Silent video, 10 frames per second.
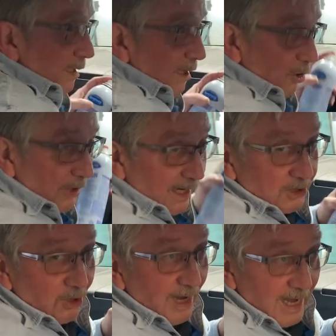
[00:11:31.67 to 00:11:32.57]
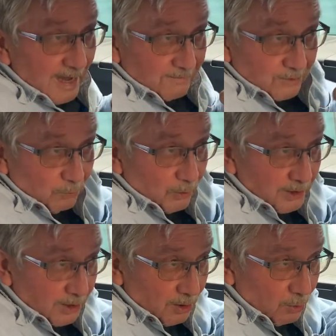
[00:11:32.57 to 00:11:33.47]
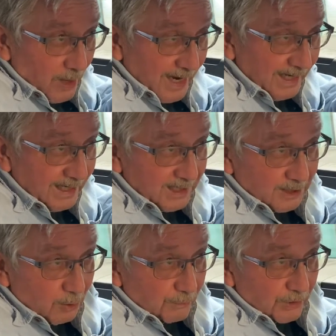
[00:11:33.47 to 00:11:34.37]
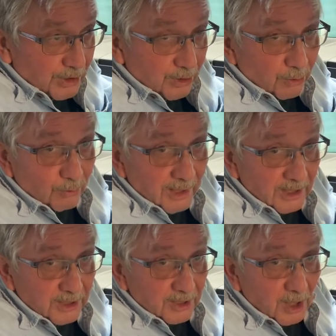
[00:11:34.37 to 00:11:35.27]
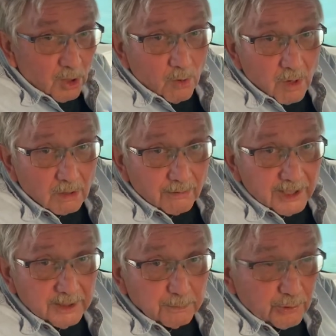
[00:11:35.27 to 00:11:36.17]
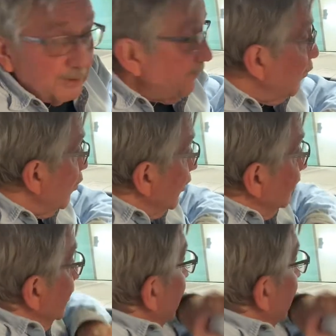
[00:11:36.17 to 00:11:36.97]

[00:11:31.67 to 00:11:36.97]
Okay, so I have the window hanging over here ready to go, already preformed.